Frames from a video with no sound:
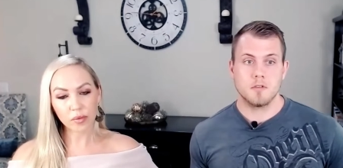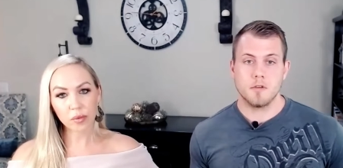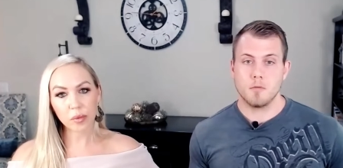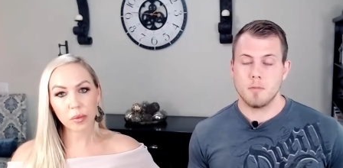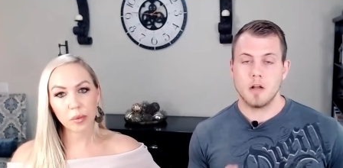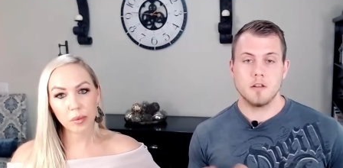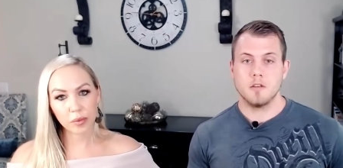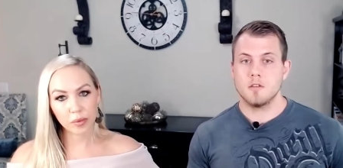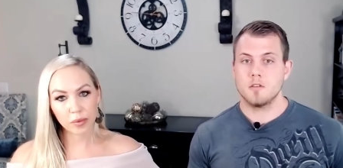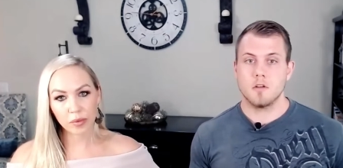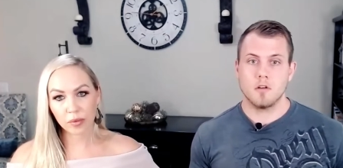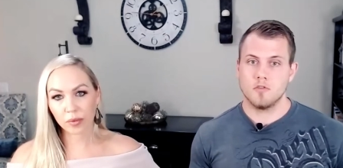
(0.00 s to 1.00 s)
Speaker 1: their
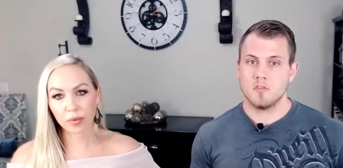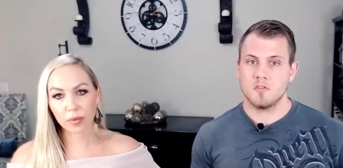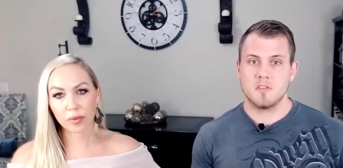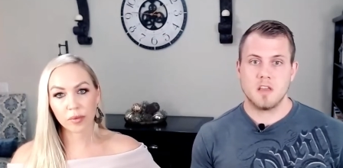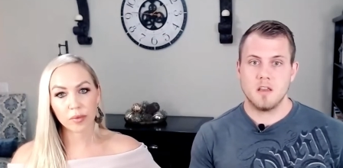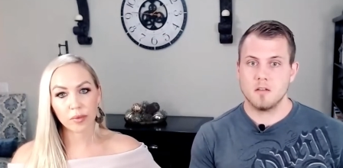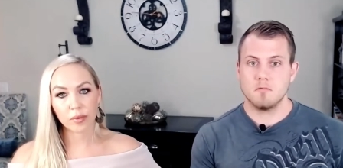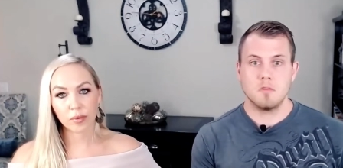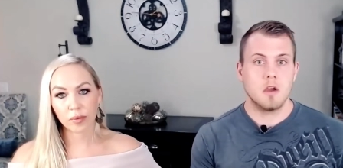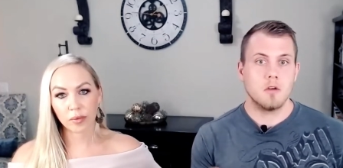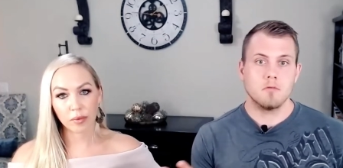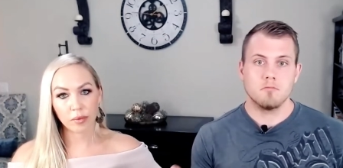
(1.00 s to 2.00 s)
bodies are just saying
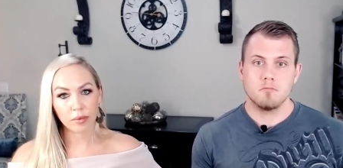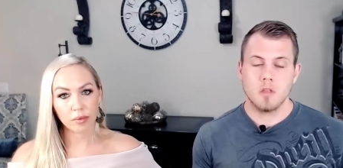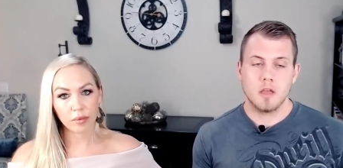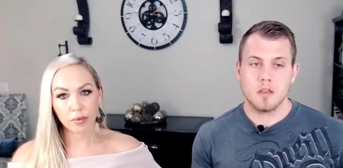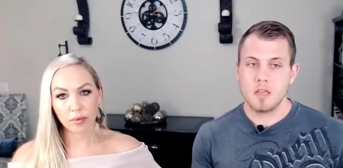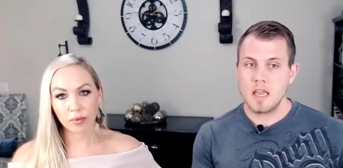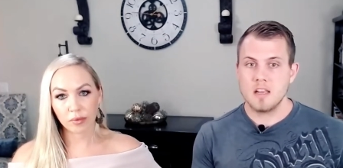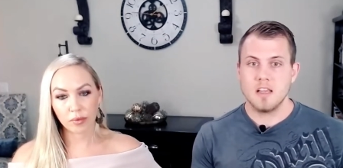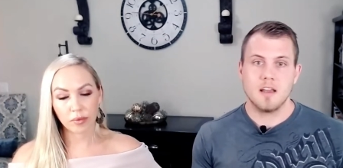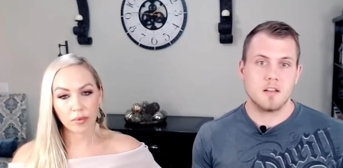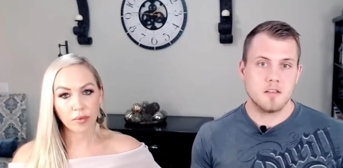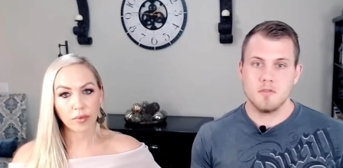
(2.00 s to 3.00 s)
no, like
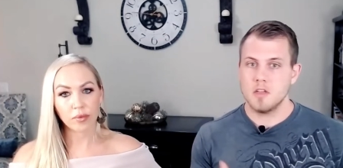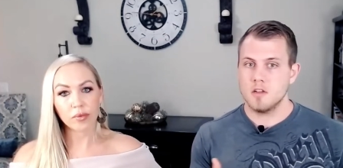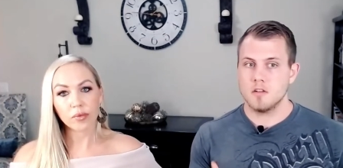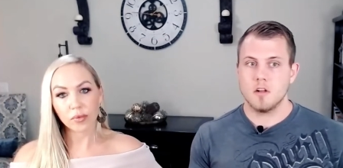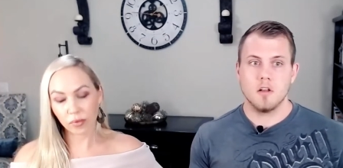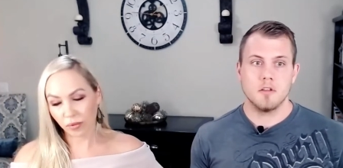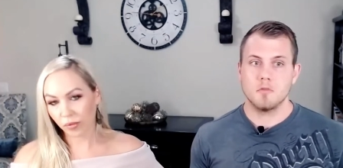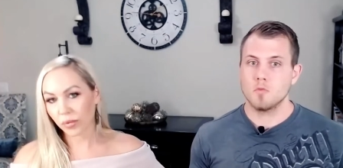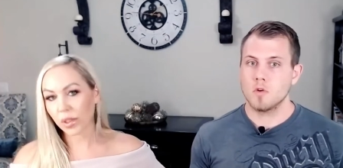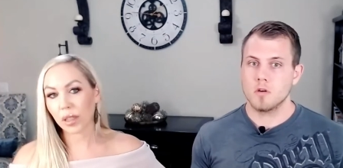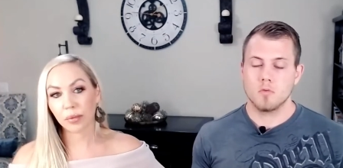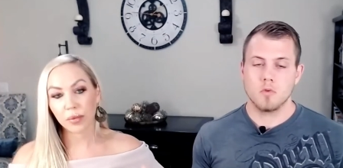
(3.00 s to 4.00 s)
any activity at all. And
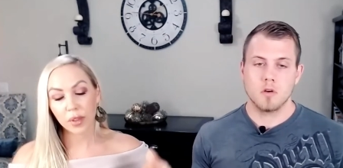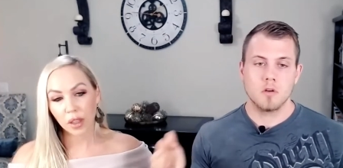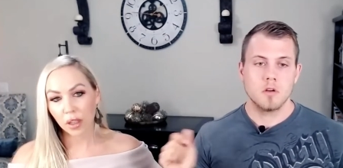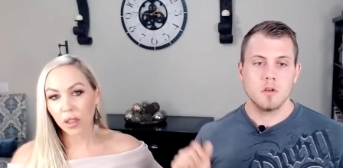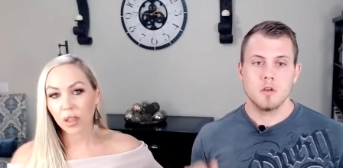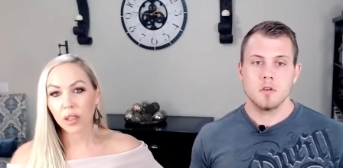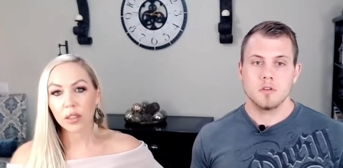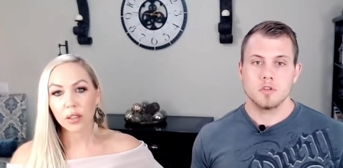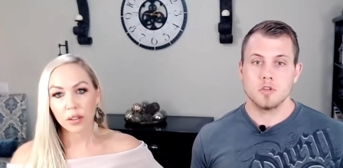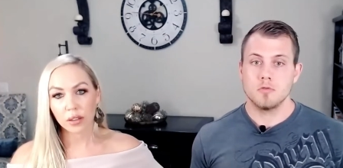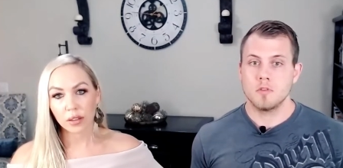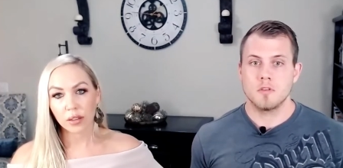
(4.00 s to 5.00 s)
we're, yeah. we're
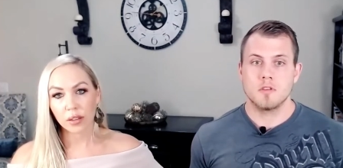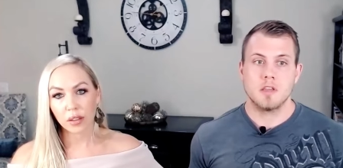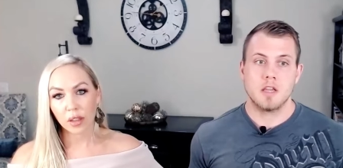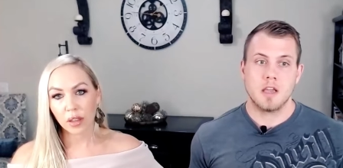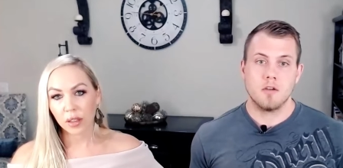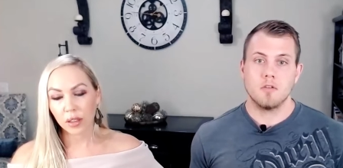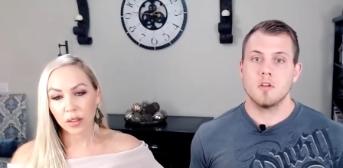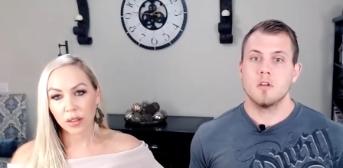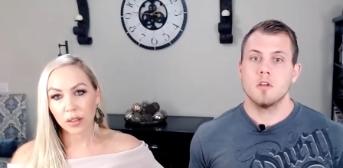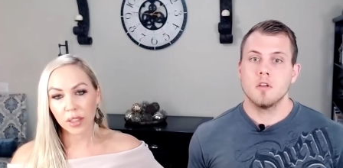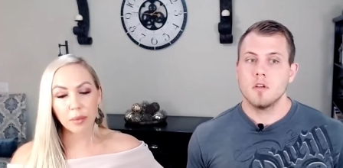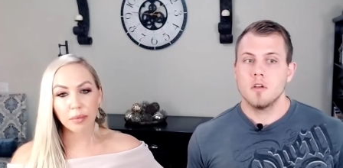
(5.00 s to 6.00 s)
shooting this thing out.
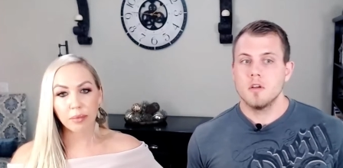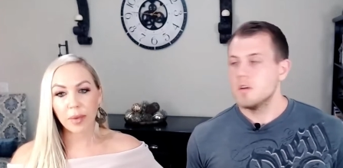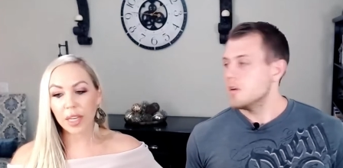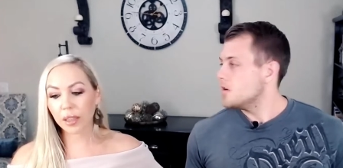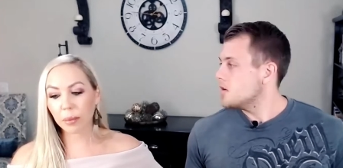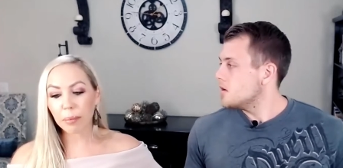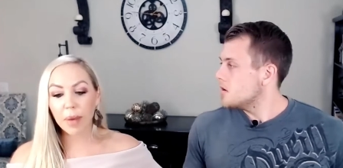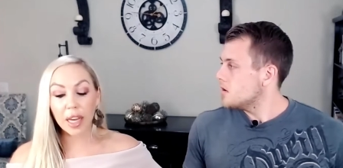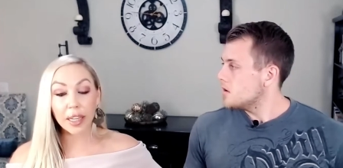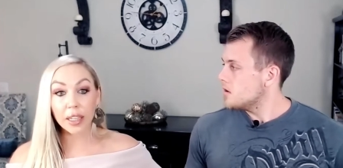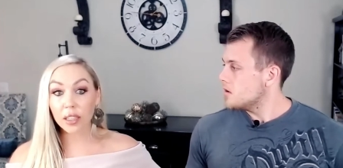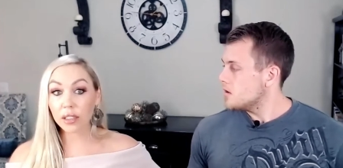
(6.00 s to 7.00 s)
Speaker 2: Yep. My,
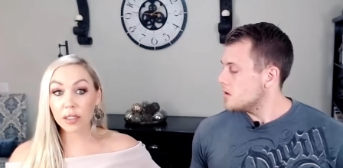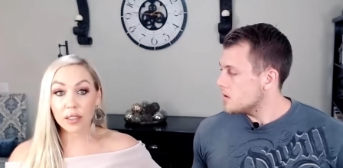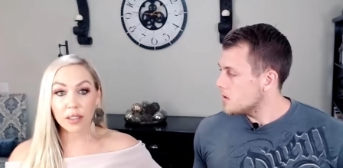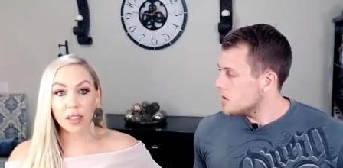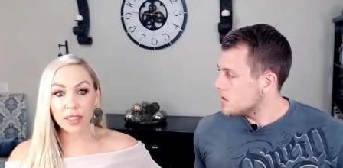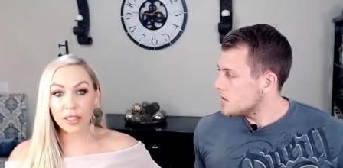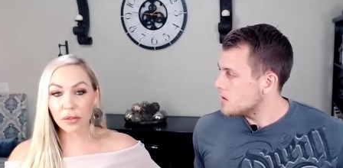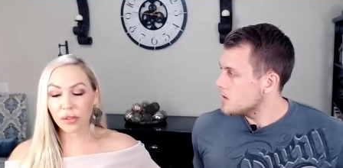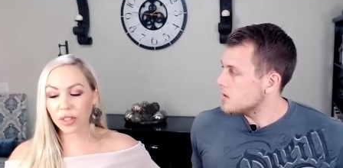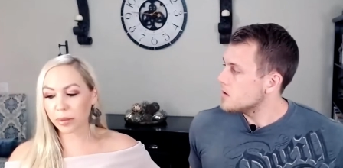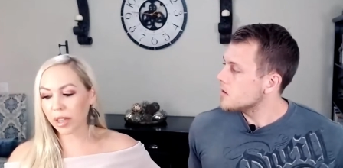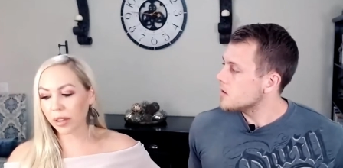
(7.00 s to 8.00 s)
mine doesn't
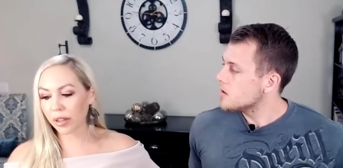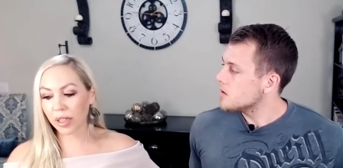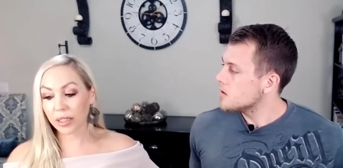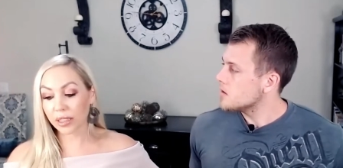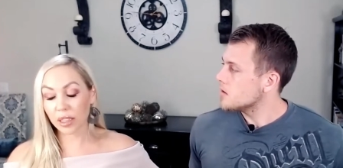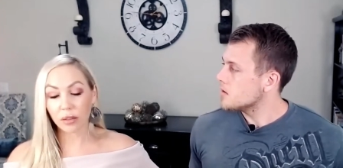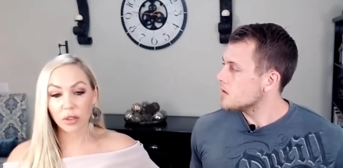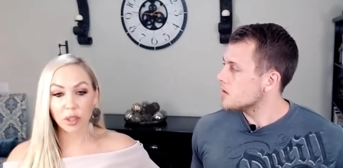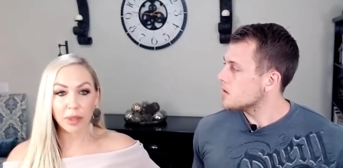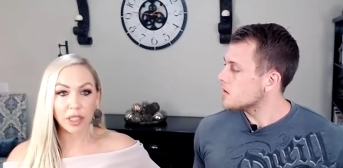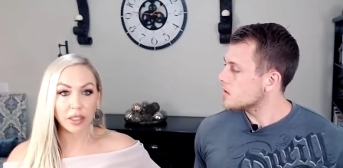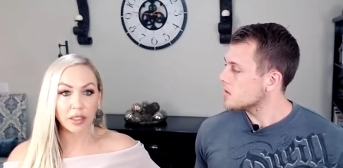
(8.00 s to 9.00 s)
respond. It's not
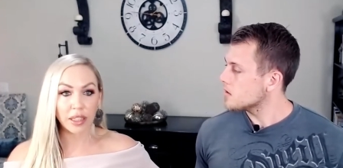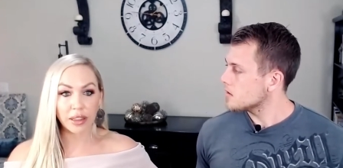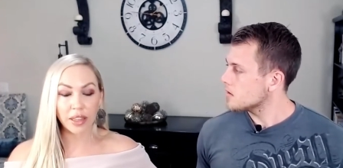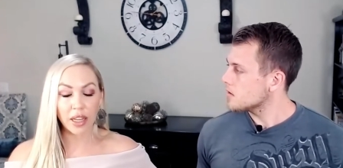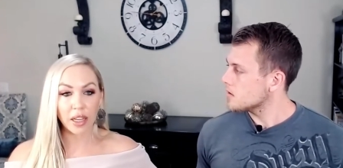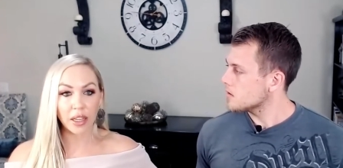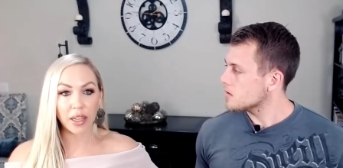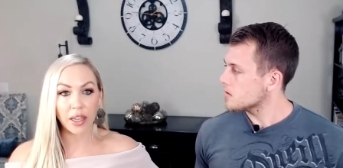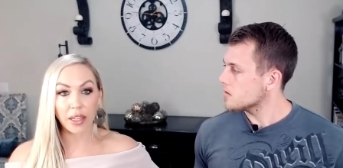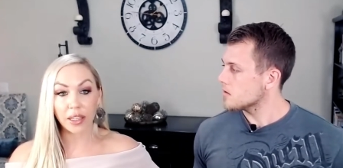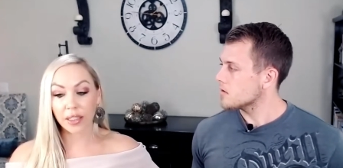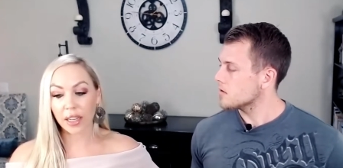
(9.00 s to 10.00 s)
responding like that.
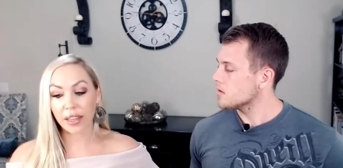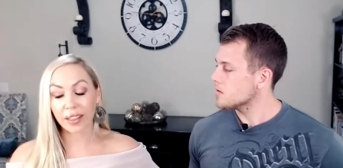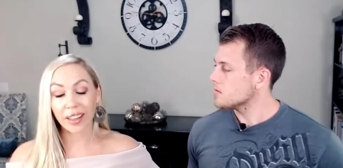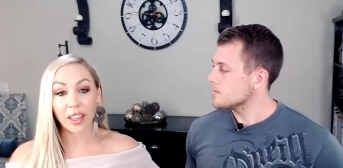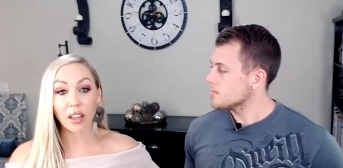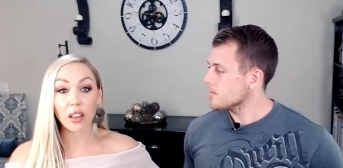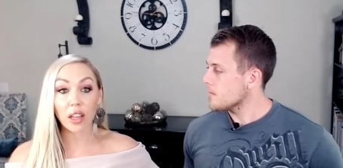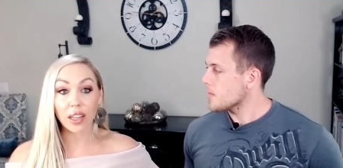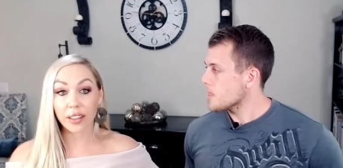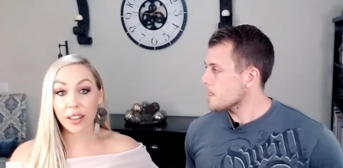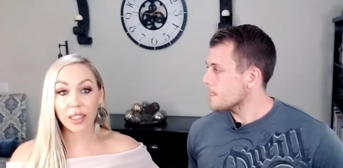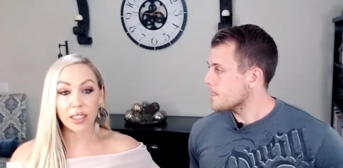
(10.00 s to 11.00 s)
And I think a
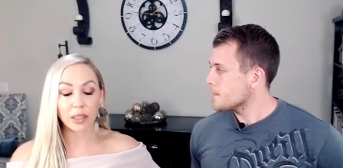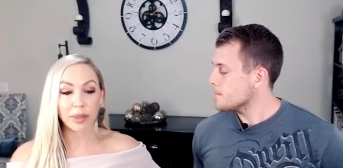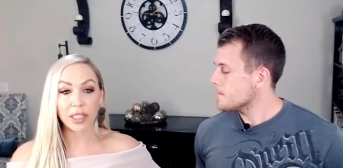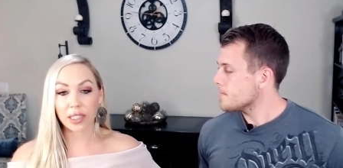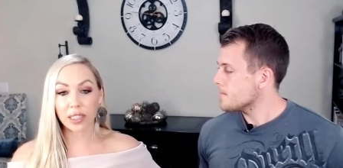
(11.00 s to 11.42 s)
lot of that is because